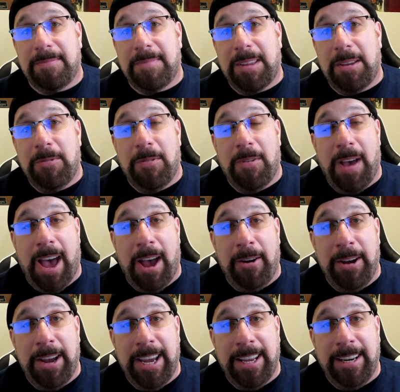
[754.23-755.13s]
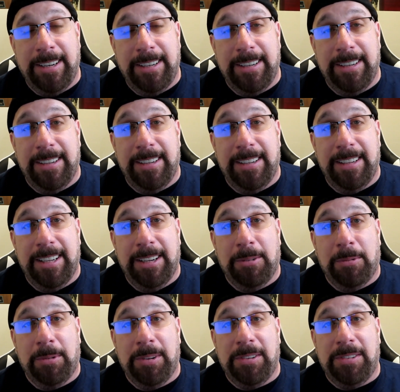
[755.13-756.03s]
variant.
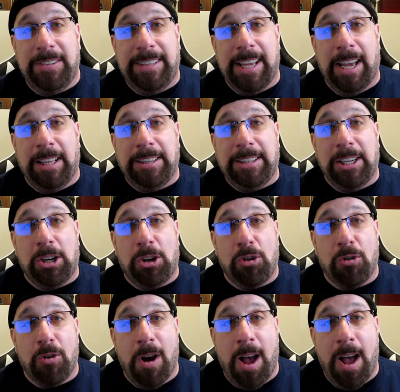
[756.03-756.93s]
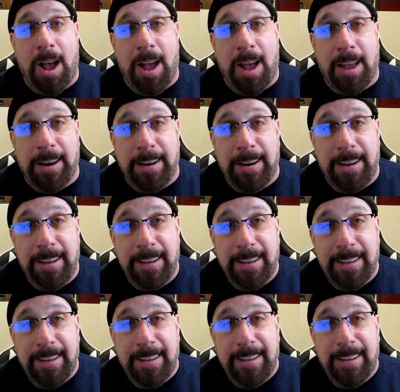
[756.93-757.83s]
It was Deltacron.
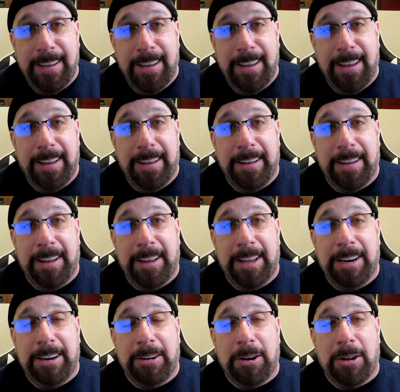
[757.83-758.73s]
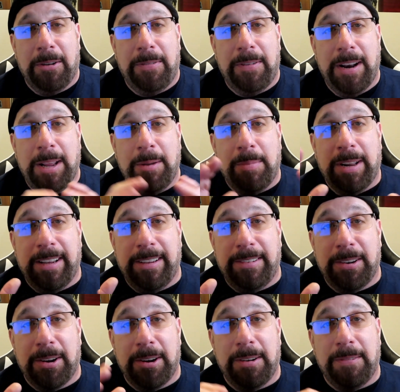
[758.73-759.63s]
I don't know if
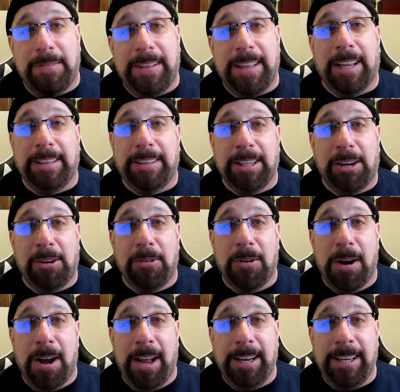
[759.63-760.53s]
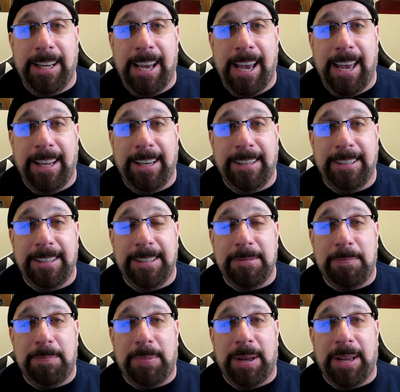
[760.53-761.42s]
anybody's heard of Deltacron yet,
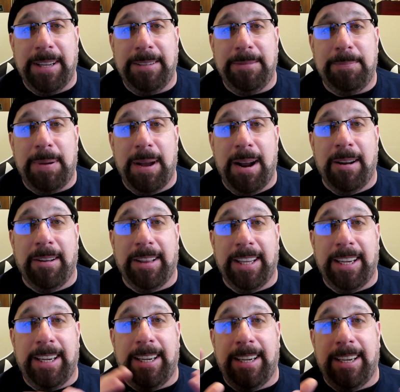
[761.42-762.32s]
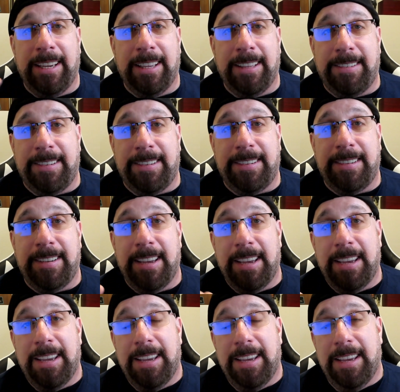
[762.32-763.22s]
but apparently it's
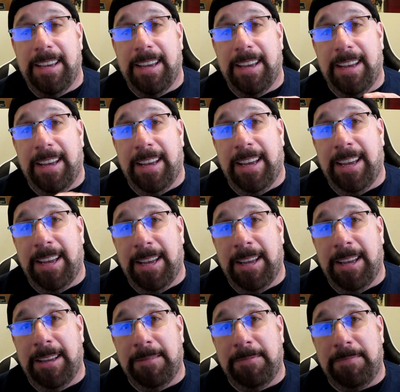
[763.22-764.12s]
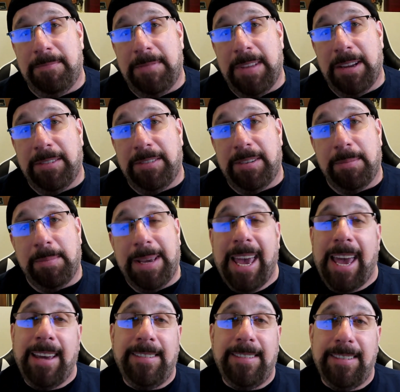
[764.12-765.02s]
there's some
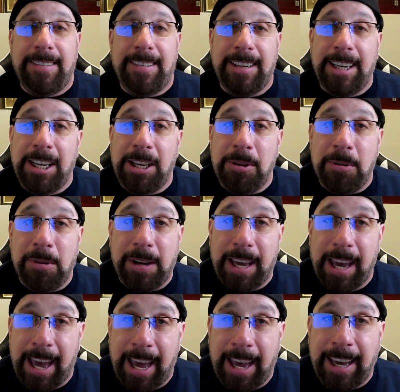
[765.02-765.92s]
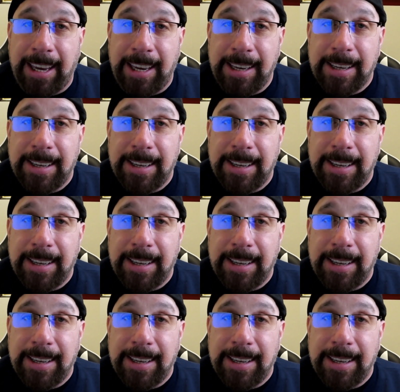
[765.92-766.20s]
cases in the UK.